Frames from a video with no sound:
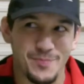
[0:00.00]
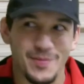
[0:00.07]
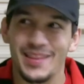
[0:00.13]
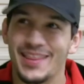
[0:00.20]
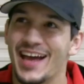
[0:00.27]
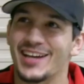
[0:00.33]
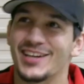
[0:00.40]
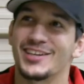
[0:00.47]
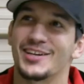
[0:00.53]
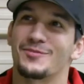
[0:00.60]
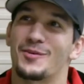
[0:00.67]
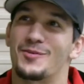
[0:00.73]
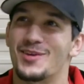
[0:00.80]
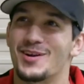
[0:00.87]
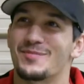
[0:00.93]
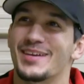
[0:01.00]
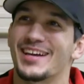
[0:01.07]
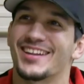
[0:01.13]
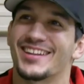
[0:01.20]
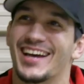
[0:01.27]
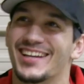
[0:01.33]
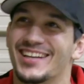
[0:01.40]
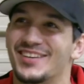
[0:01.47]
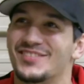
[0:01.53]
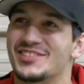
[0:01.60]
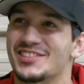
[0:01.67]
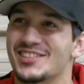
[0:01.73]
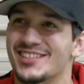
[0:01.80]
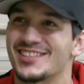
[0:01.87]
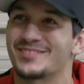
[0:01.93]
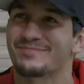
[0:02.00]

be that good if I want to be on that level. So.